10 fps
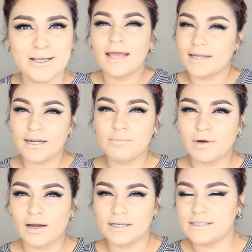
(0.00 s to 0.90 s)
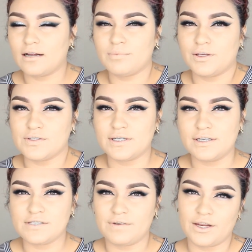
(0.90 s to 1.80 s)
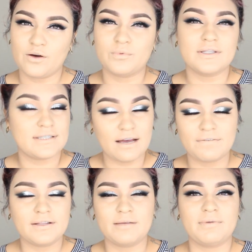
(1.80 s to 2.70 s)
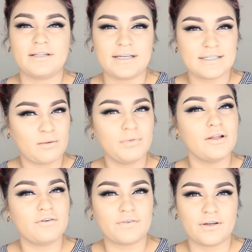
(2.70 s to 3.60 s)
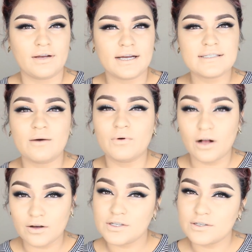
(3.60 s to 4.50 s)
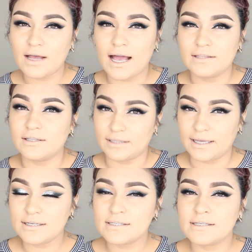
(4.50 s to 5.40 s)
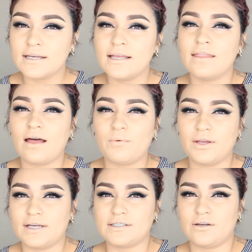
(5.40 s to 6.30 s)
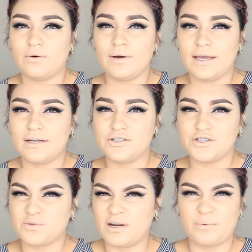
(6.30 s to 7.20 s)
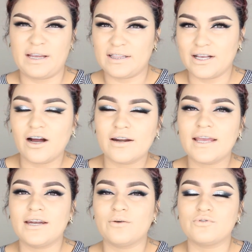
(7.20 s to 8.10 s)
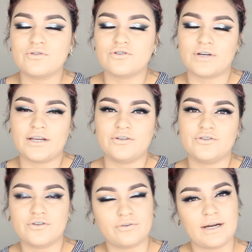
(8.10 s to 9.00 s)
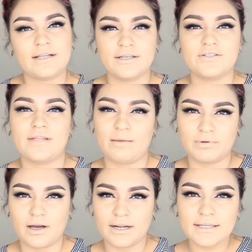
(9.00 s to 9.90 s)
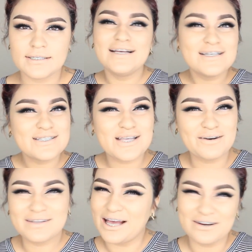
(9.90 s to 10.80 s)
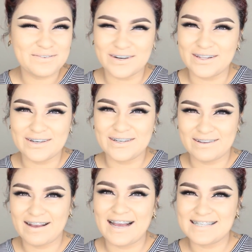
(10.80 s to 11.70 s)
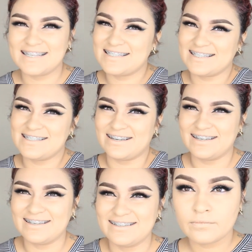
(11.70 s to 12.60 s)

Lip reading: And any products that I'll be using in this video will definitely be linked down below for you guys. I will also add the links. That way you guys can go ahead and just right away click on it and it'll direct you directly to that product. So without further ado, you guys, let's get started.